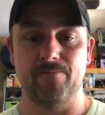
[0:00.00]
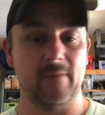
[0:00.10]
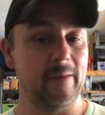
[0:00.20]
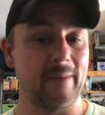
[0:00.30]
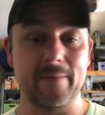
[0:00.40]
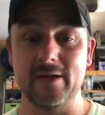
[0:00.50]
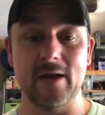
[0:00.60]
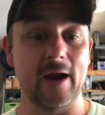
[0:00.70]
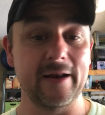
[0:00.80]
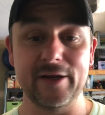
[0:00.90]
It may be
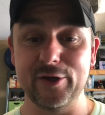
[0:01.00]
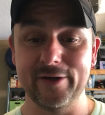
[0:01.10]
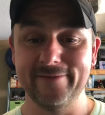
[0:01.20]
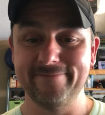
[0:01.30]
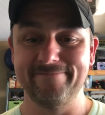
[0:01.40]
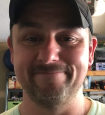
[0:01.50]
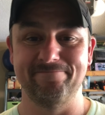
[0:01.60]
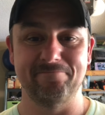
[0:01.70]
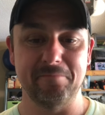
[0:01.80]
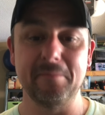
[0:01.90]
not any good,
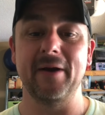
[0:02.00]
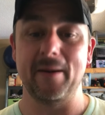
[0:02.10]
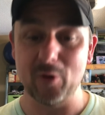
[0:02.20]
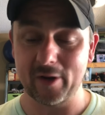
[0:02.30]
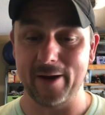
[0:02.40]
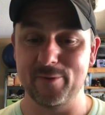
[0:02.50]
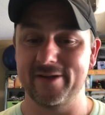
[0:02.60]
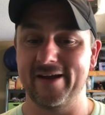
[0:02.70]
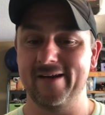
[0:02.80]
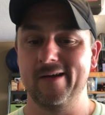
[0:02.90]
but I'm okay with
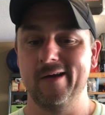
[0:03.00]
that.